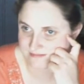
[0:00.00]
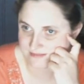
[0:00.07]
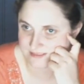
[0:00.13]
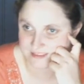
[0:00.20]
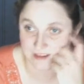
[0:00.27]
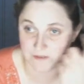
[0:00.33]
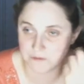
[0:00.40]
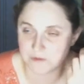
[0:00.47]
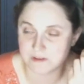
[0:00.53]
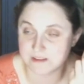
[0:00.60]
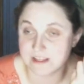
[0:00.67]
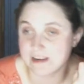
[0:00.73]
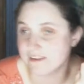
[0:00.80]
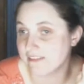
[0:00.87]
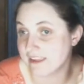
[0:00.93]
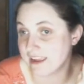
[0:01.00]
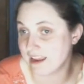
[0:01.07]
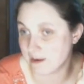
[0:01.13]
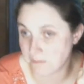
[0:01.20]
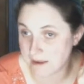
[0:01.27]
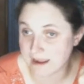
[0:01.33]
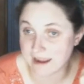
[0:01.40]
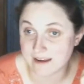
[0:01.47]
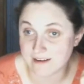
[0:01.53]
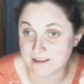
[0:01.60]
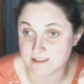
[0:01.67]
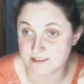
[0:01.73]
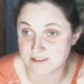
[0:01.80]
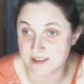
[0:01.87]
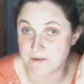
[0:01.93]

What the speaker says: No, well, none of the anime characters I